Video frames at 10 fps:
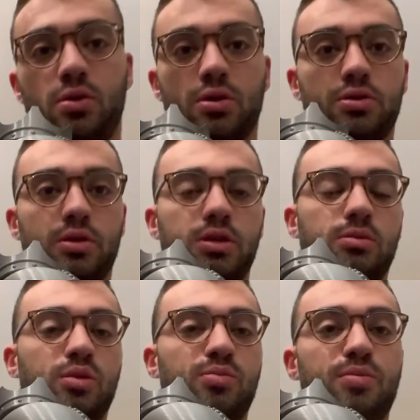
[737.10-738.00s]
call during this,
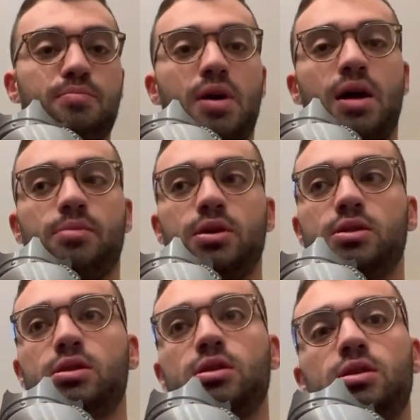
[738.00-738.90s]
I'm going to be mad
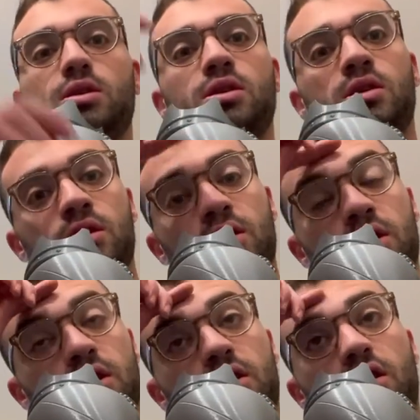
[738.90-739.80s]
pissed.
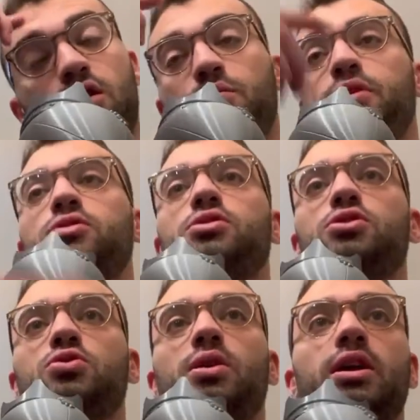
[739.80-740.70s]
The other players on your
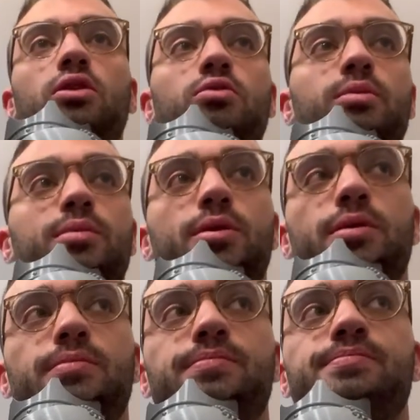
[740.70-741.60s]
squad, I don't remember.
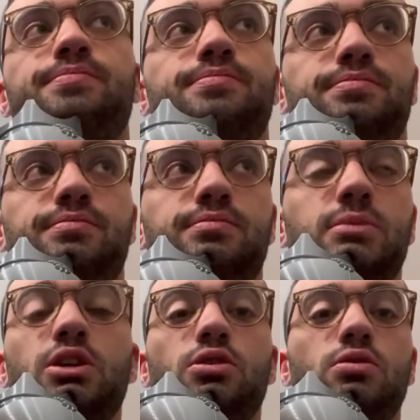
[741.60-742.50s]

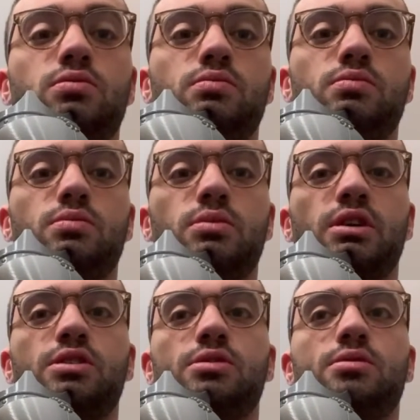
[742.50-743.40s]
They
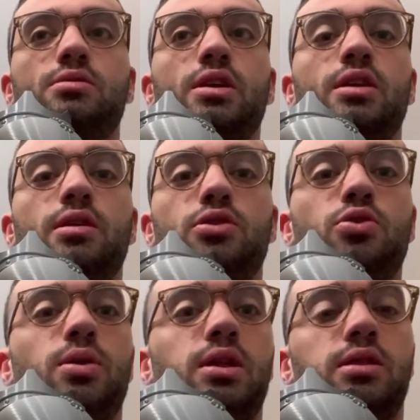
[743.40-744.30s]
didn't
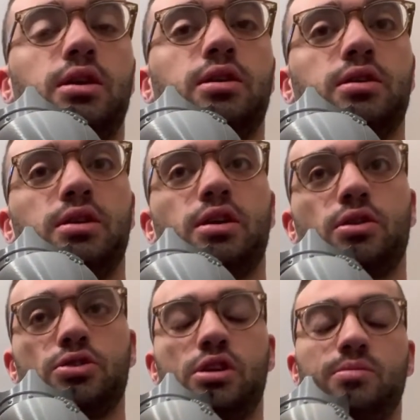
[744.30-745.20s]
do anything in
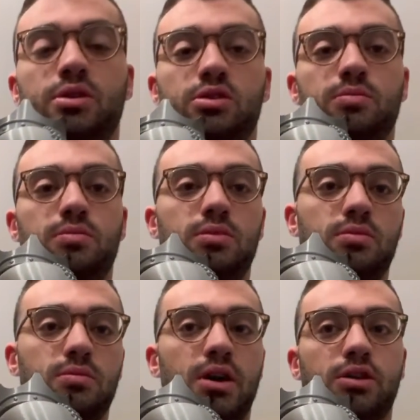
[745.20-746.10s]
our championship
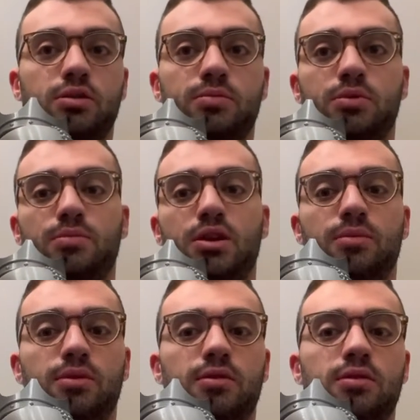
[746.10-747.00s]
matchup to
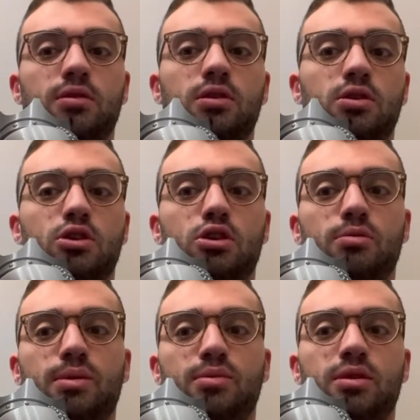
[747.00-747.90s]
make me
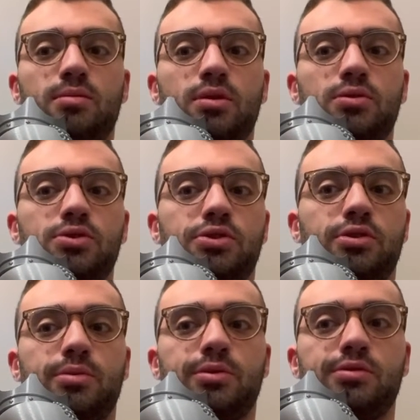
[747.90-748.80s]
remember them. They were just
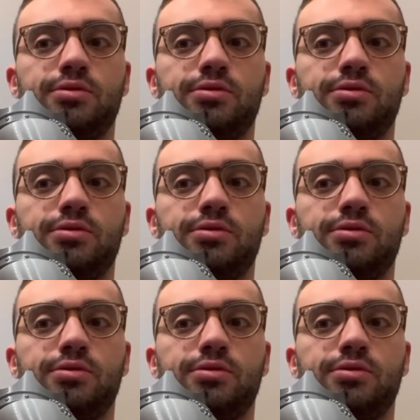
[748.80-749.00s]
horrible.